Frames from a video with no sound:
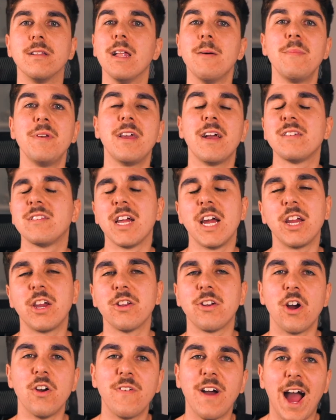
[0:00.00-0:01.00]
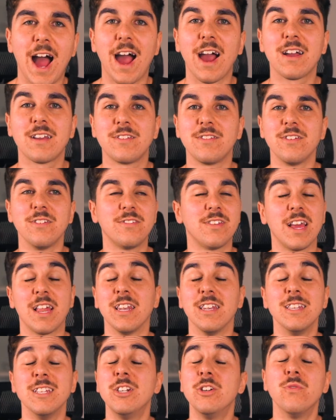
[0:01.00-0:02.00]
Glemy has taken over Axis
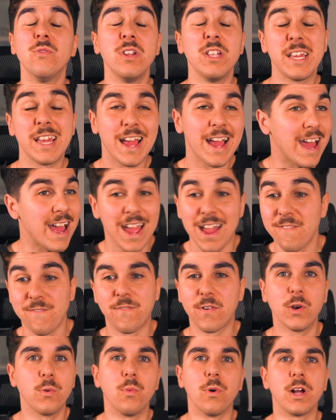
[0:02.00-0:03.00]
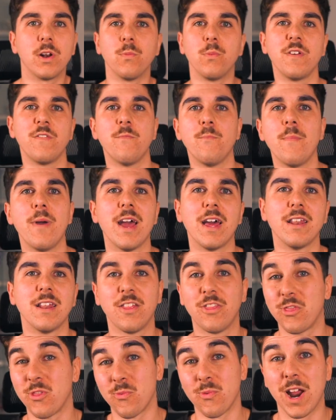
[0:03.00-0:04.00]
and literally everyone we've met
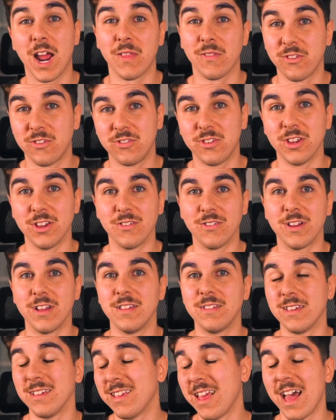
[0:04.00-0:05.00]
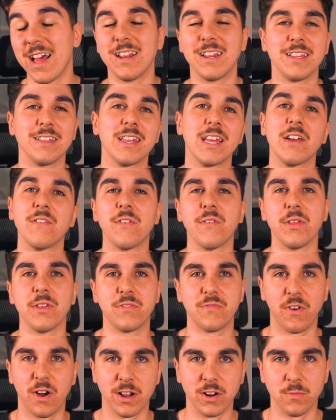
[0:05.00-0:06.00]
throughout the series is heading there for this
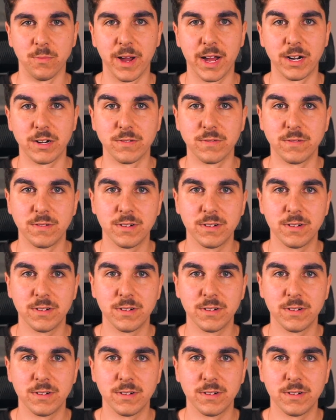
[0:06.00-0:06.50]
final battle.